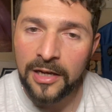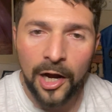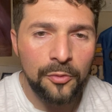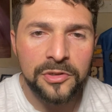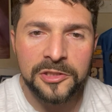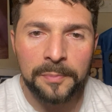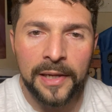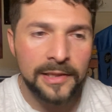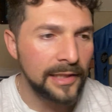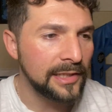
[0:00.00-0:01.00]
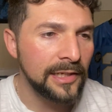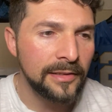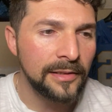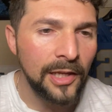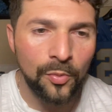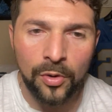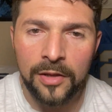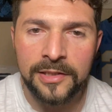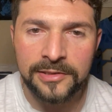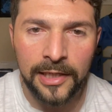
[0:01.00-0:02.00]
I respect that. At the end of the day, we're
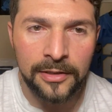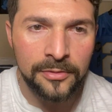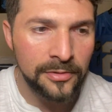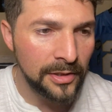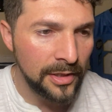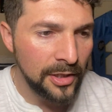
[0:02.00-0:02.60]
all entitled